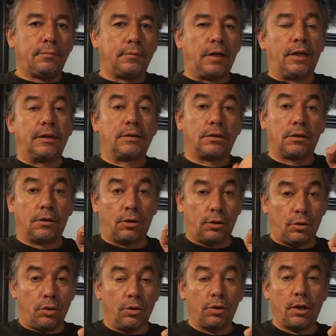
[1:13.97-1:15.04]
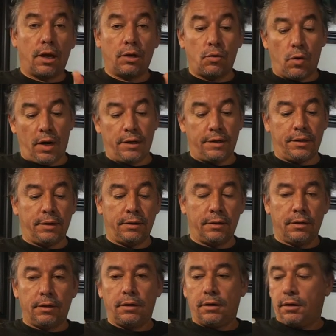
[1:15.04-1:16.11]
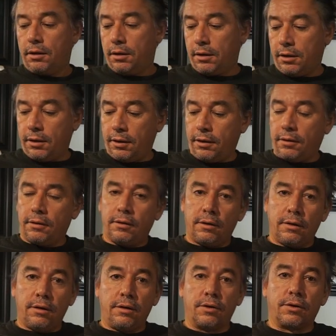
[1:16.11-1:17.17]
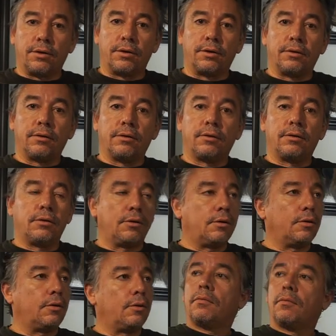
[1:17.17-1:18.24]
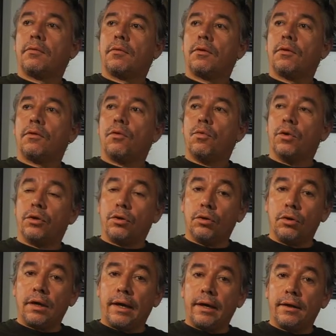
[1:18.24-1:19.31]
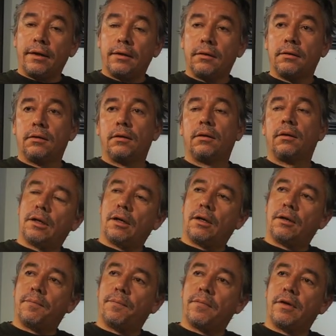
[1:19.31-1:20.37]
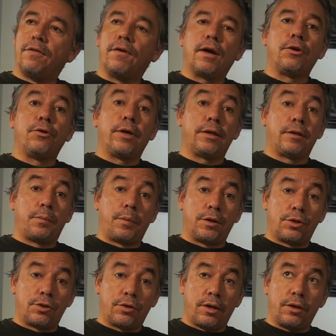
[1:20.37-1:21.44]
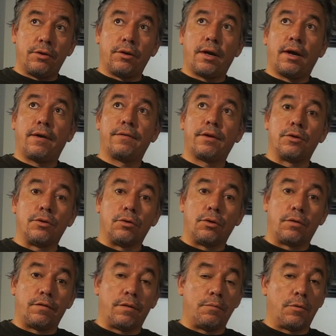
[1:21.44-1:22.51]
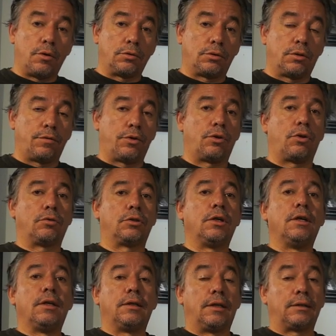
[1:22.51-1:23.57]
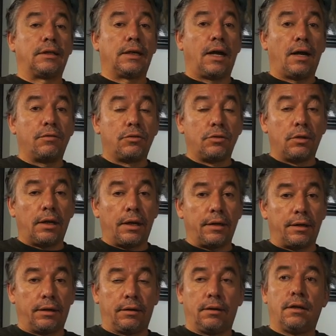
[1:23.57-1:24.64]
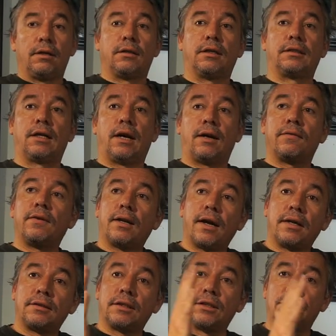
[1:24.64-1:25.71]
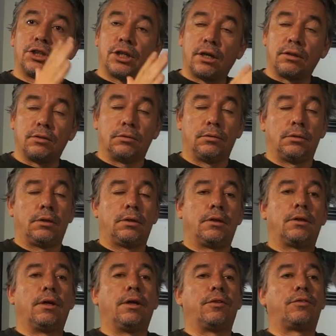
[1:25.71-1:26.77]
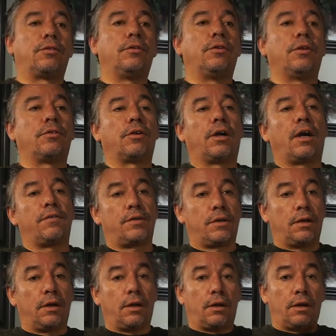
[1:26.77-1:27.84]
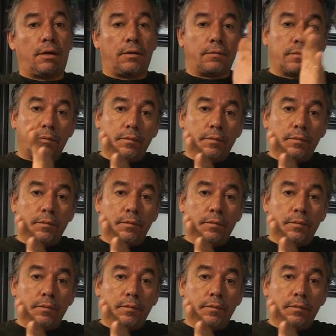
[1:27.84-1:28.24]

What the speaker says: that is good, high quality, either with good lighting. Evaluate the picture that you have that you love the most of your horse. Does it have good lighting? Does it have lights and shadow? Does it have a